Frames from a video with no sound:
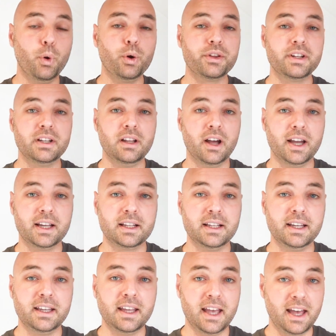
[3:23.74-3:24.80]
More than
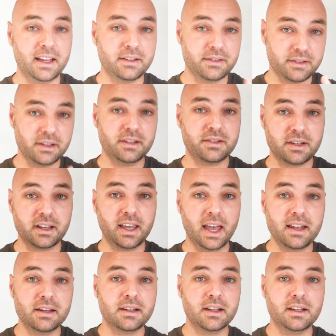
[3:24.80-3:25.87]
likely, and this
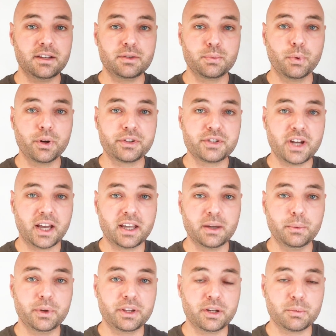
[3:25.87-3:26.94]
again is worth
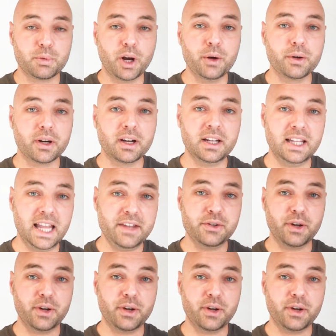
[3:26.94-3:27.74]
checking with your broker,